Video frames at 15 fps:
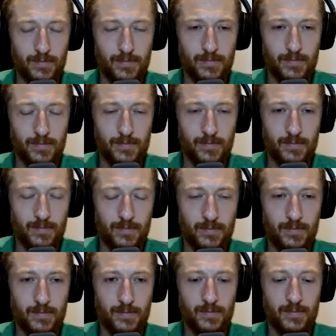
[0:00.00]

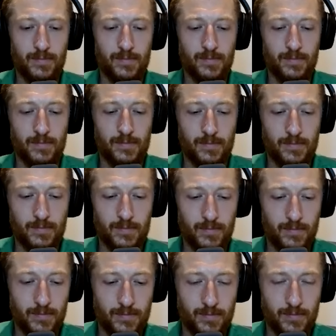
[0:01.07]

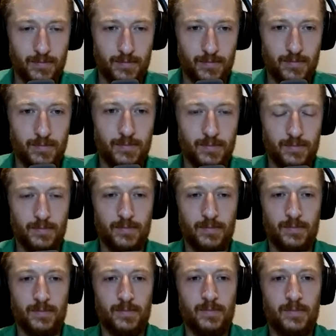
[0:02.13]

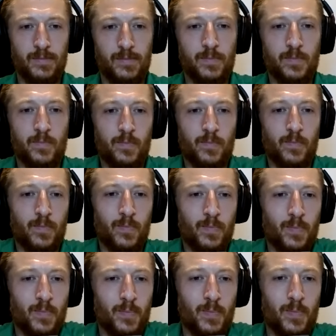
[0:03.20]

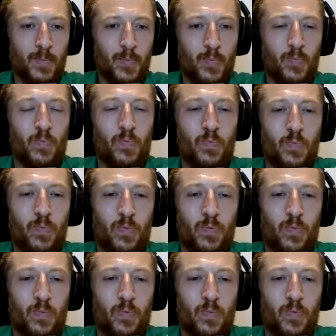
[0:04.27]
[no speech]